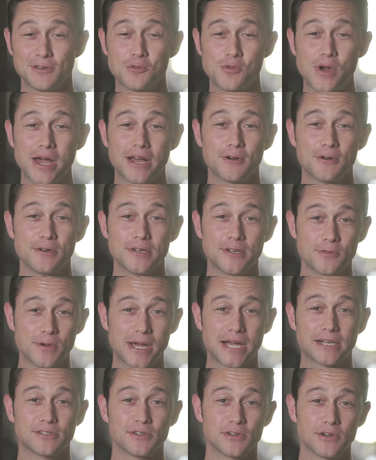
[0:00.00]
the writer and
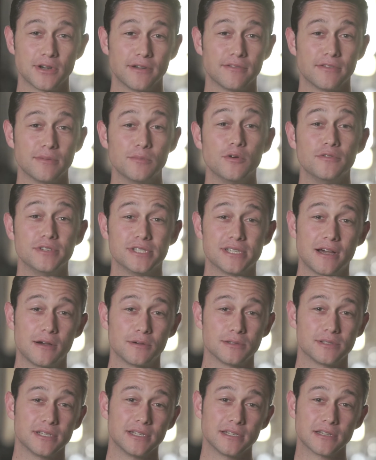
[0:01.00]
director of the movies I
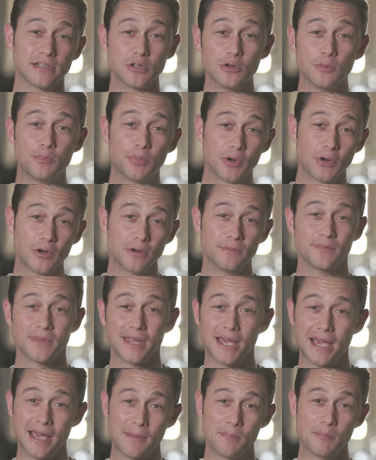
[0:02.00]
was in, Looper
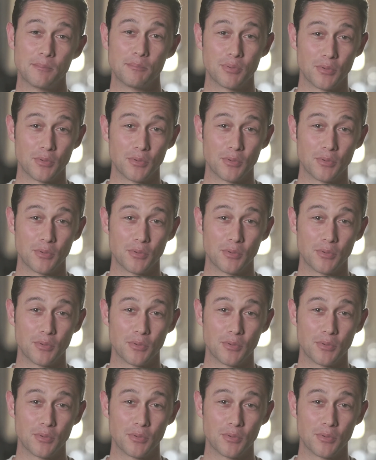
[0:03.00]
and